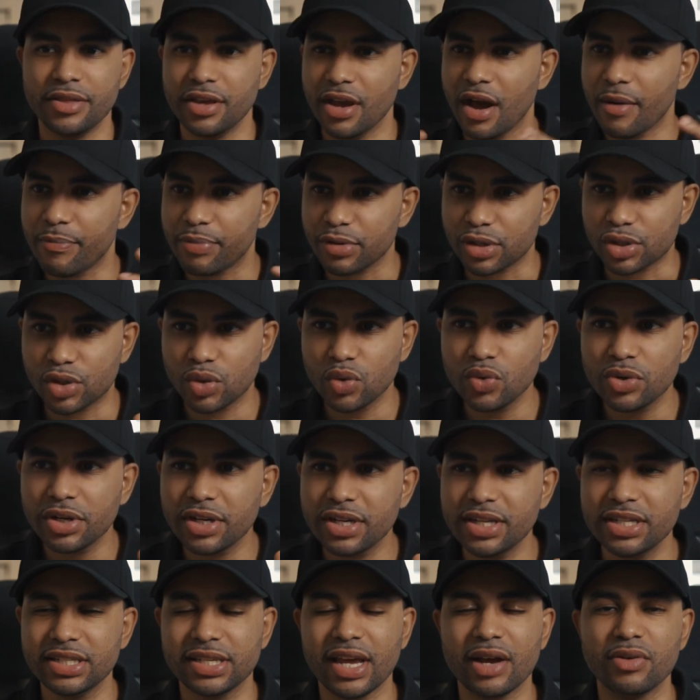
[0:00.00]
The
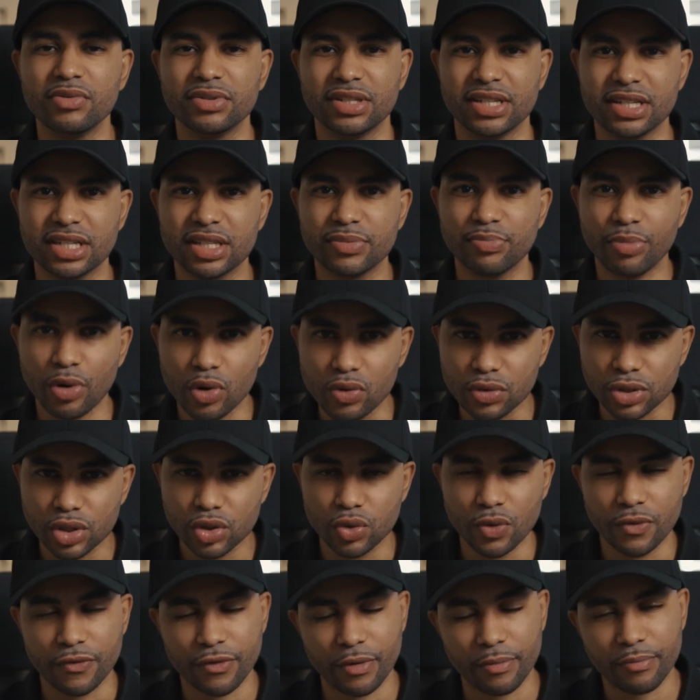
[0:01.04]
opportunities I was
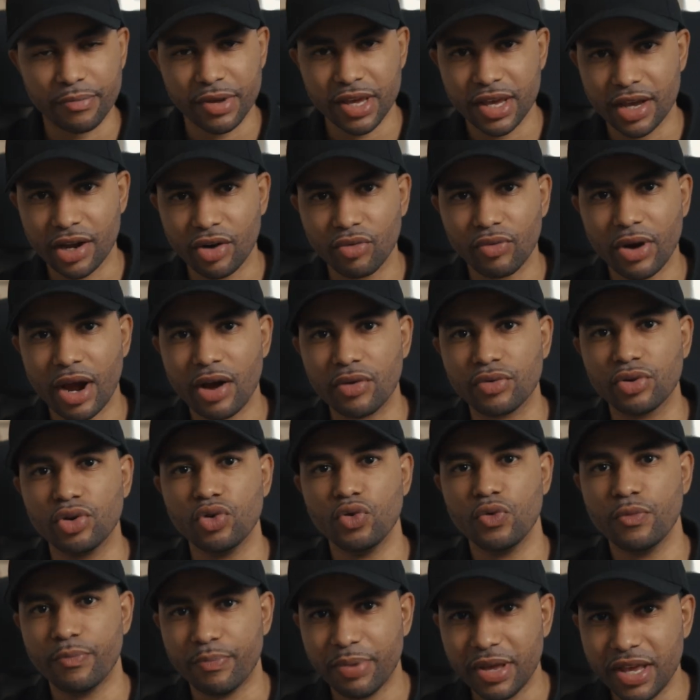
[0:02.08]
exposed to from being around
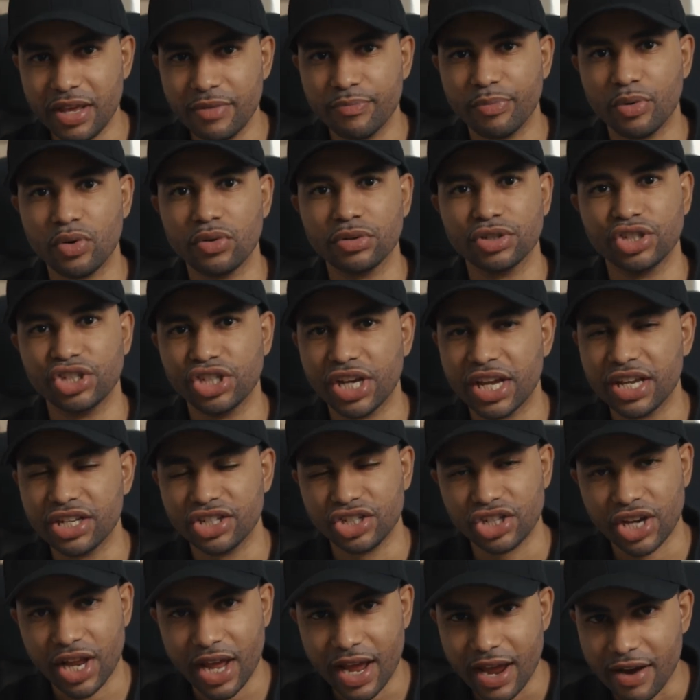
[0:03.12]
new people
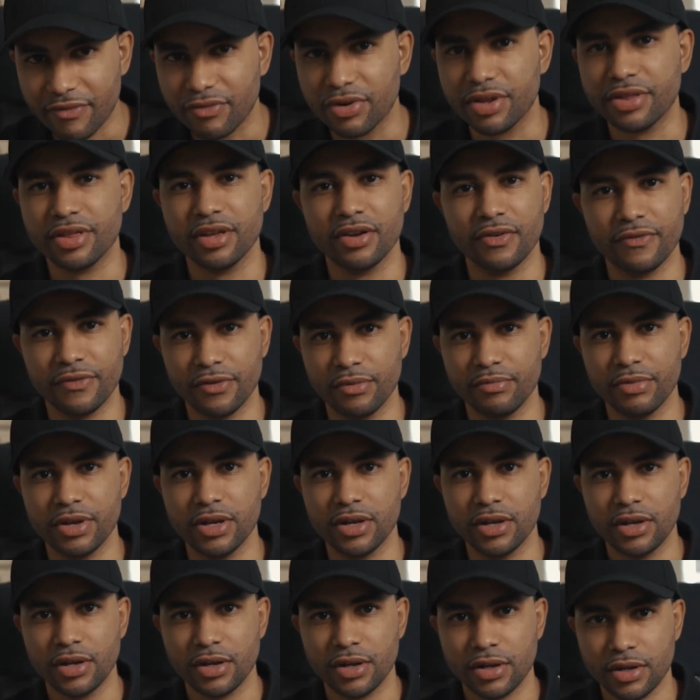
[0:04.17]
changed everything for me.